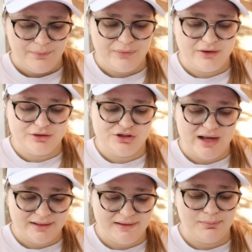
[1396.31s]
Their
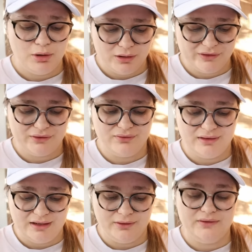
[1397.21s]
jackets, pullovers,
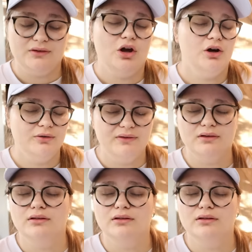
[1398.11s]
flannels, coats,